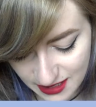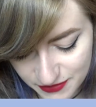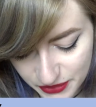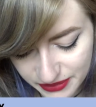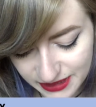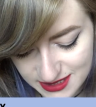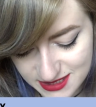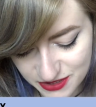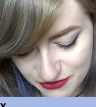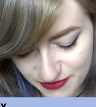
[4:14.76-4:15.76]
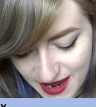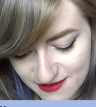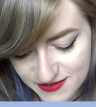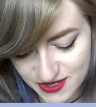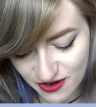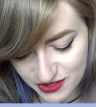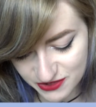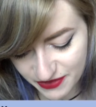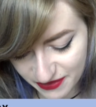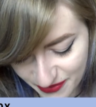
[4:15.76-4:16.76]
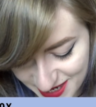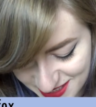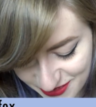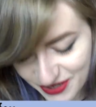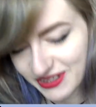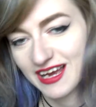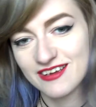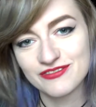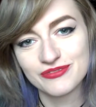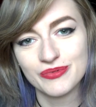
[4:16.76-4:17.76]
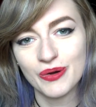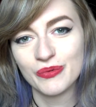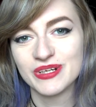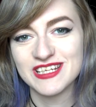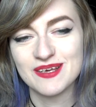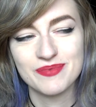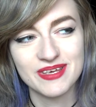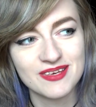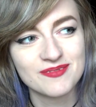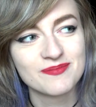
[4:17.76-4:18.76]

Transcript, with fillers: if you could listen to five songs for the rest of your life, what would they be?